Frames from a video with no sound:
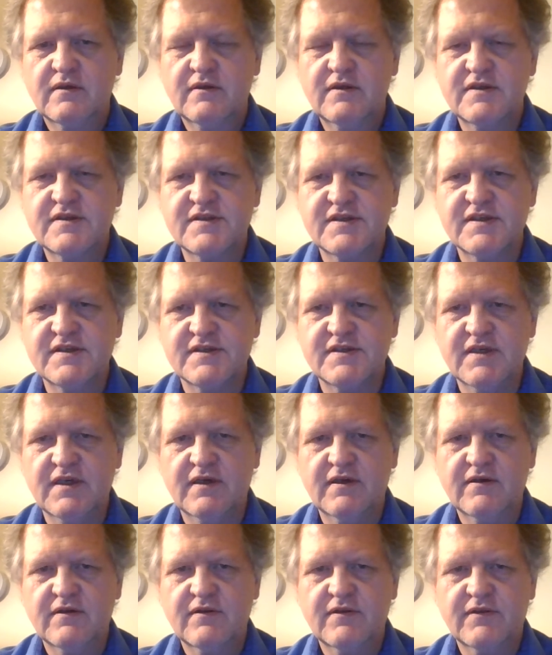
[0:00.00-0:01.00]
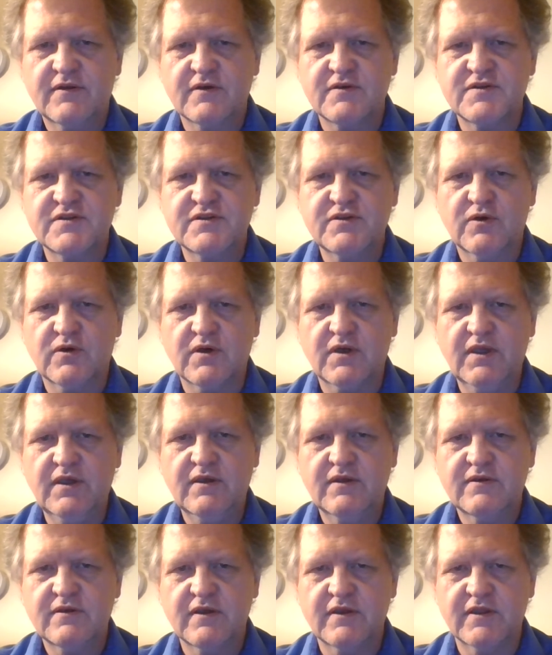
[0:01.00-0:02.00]
this is third story,
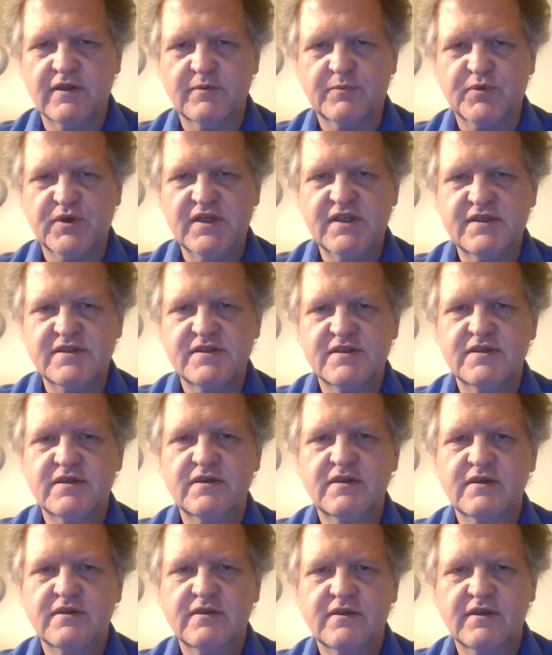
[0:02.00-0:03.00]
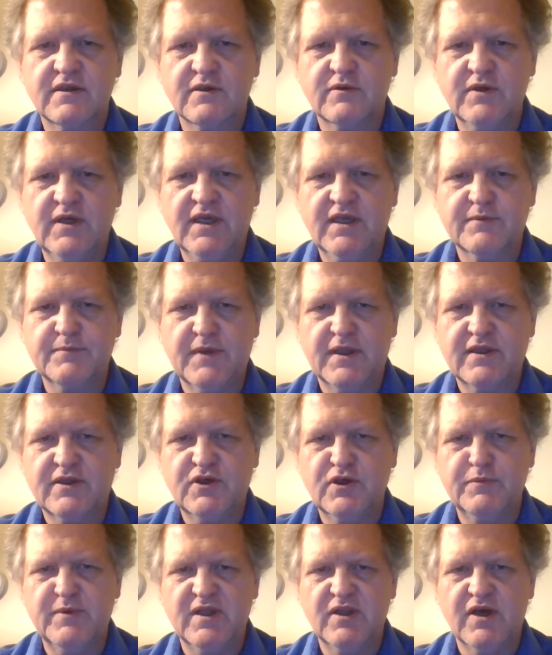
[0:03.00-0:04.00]
The Little Prince, Greek, a
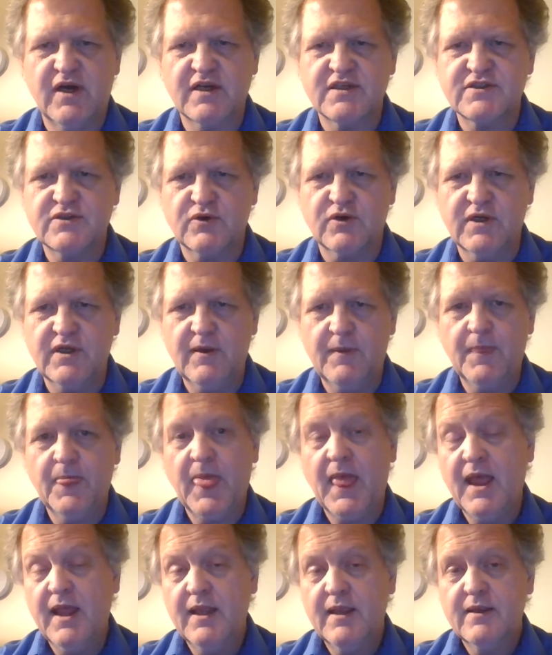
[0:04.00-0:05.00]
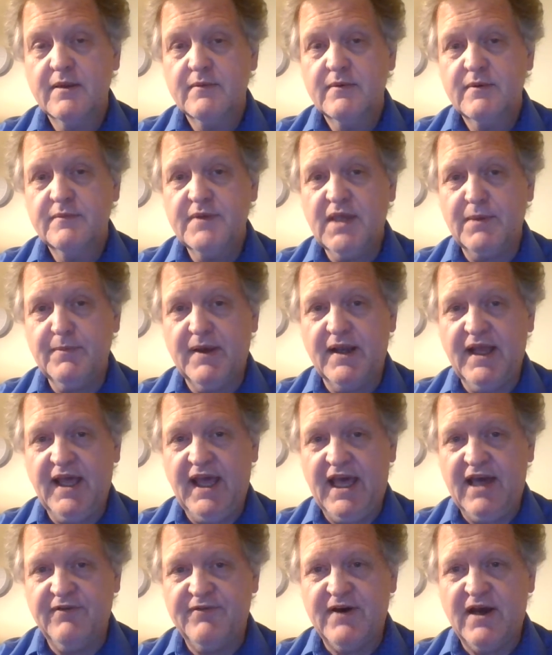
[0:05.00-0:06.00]
2-minute long story. Take about a
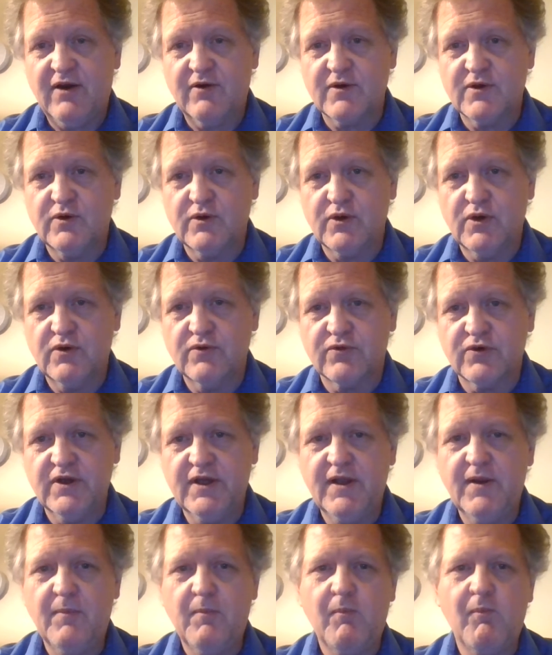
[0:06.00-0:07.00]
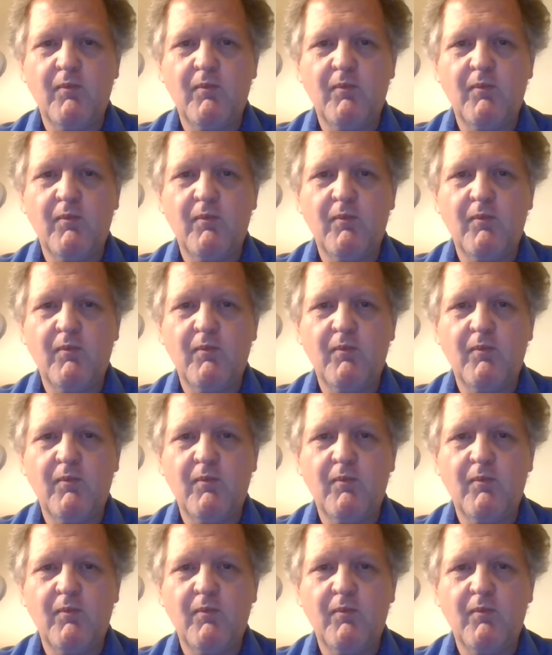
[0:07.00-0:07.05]
half hour going over it.